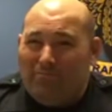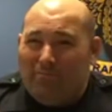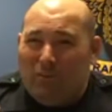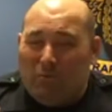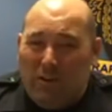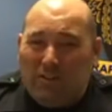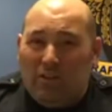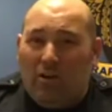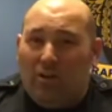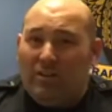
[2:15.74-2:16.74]
the racing
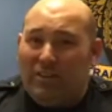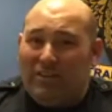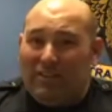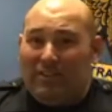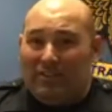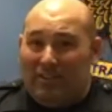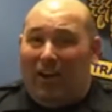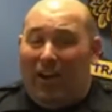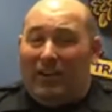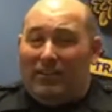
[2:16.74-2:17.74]
harness is
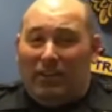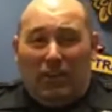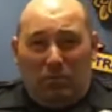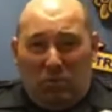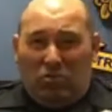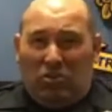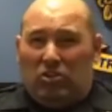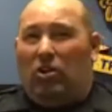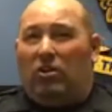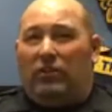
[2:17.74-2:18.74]
designed to keep you
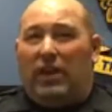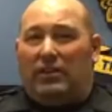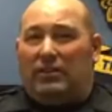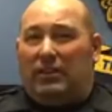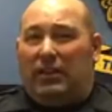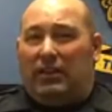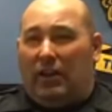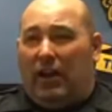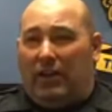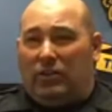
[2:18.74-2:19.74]
snug on that seat at
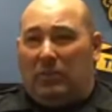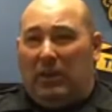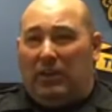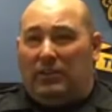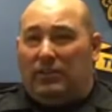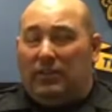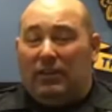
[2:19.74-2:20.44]
high speeds,